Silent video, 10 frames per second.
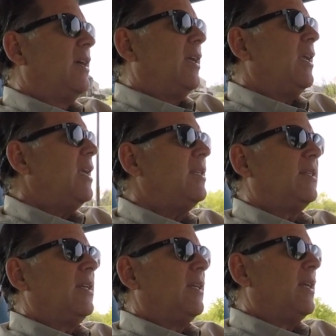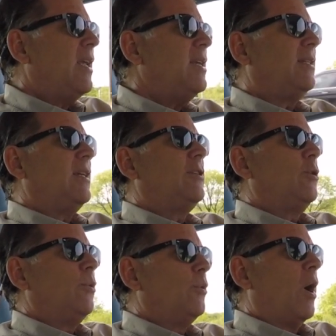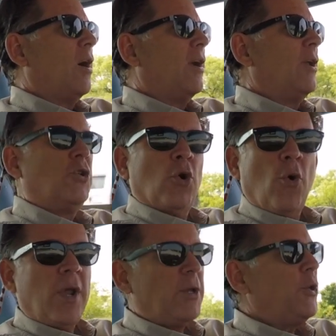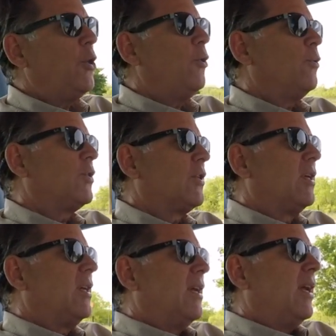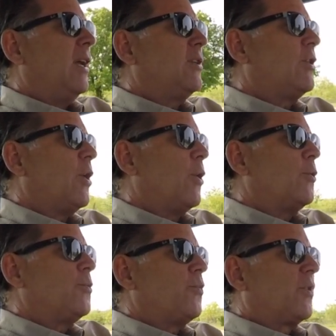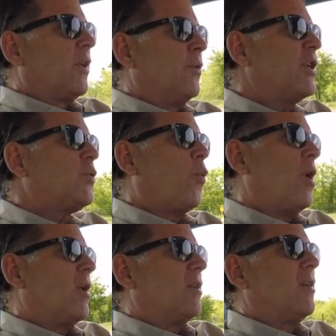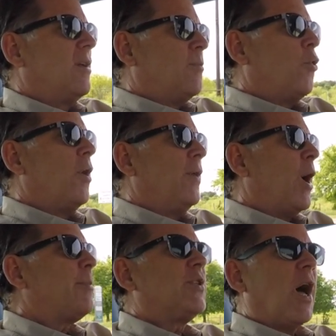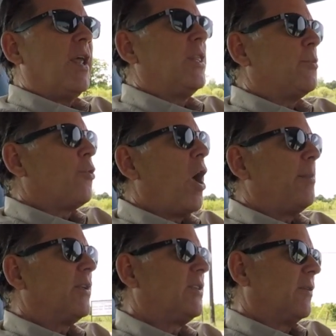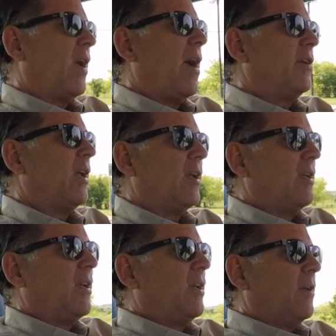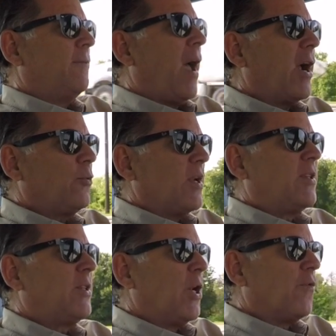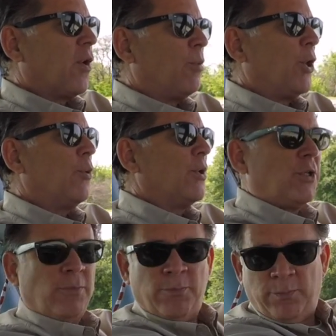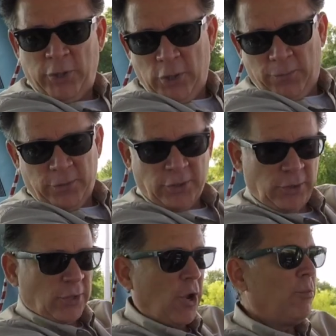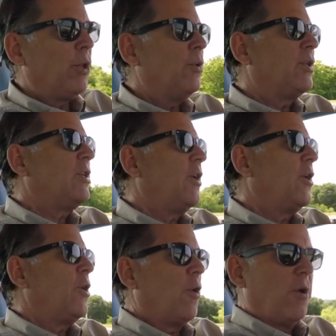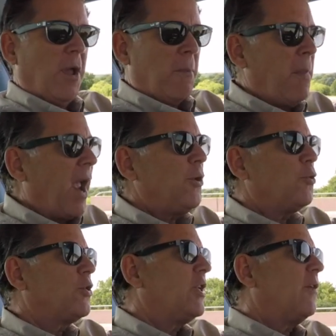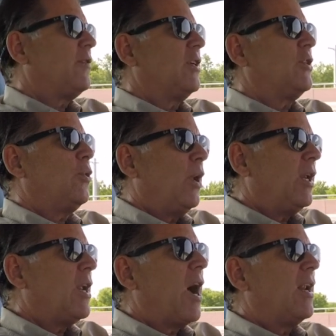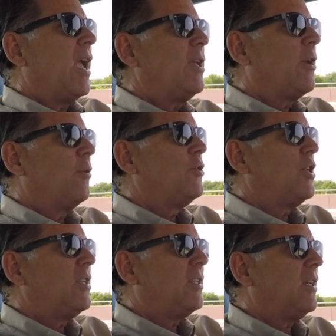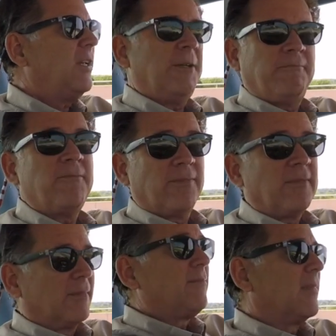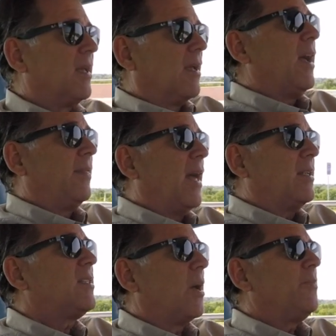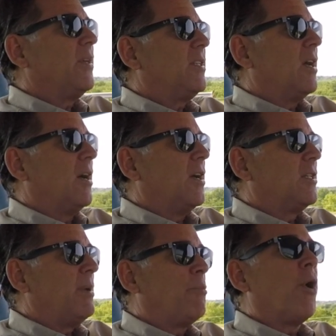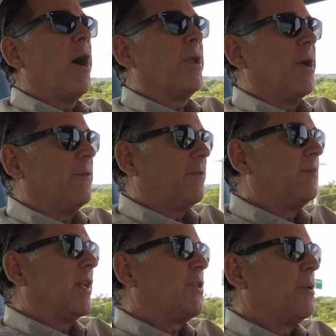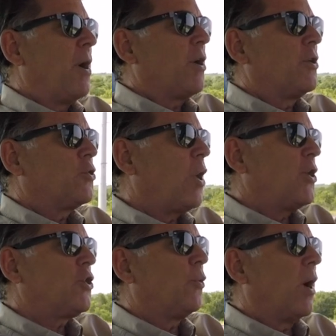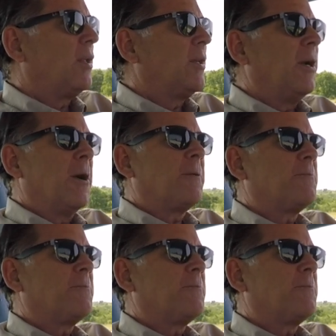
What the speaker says: Easy to enjoy and use. And so this one, boy, the upside and the promise of having a factory silver blue with beautiful two-tone blue interior, manual shifting 289 ACO GT. That's something to be proud of. That's an American treasure right there.